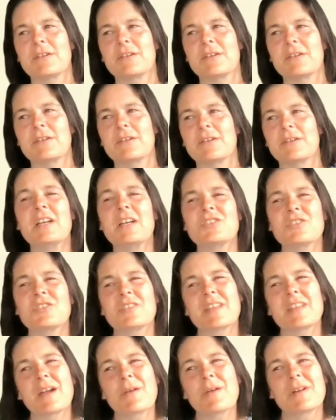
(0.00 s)
And I'm not sure that
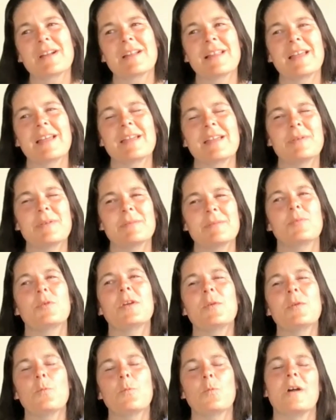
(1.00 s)
I want to like
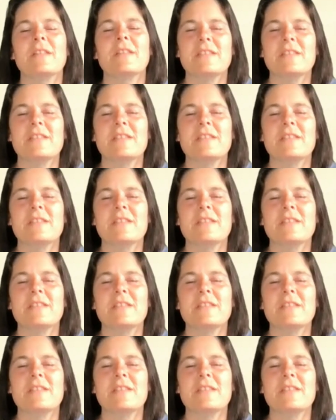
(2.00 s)
pinpoint one